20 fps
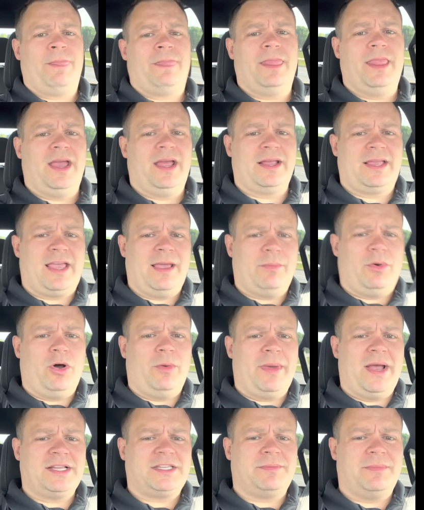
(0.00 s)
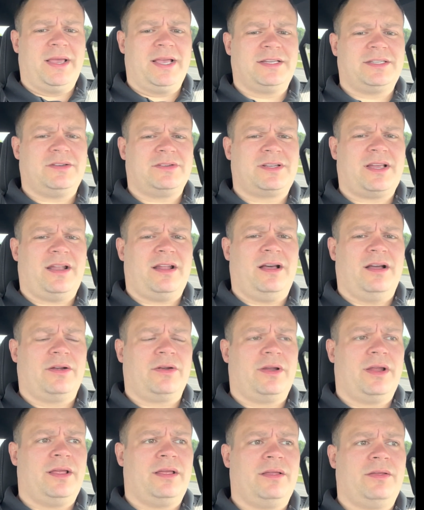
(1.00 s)
Then came home, had some eggs. I was kind of
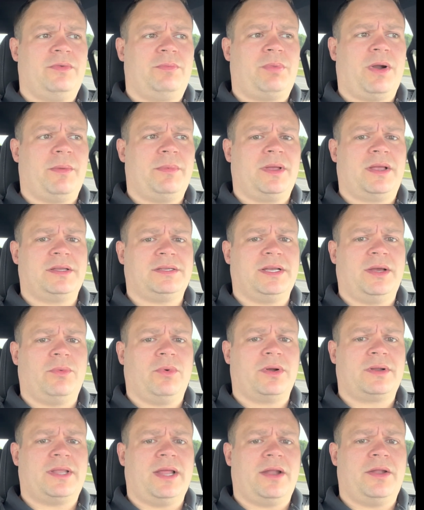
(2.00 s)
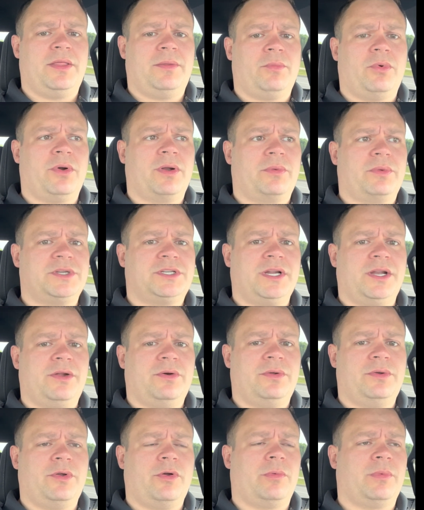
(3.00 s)
hungry, probably because I worked out in the morning, which I
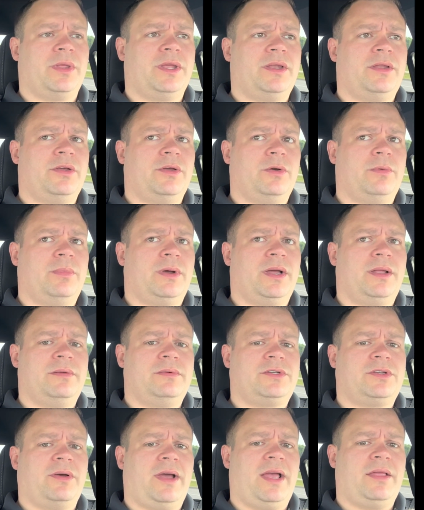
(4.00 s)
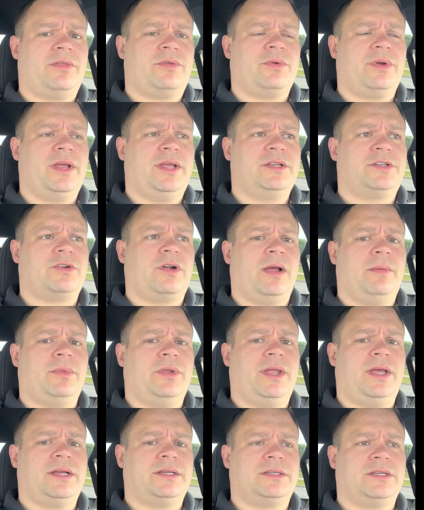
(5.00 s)
don't normally do. But so I had 3
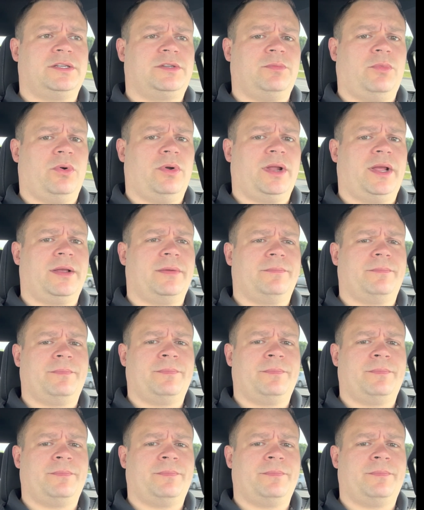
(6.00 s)
scrambled eggs this morning.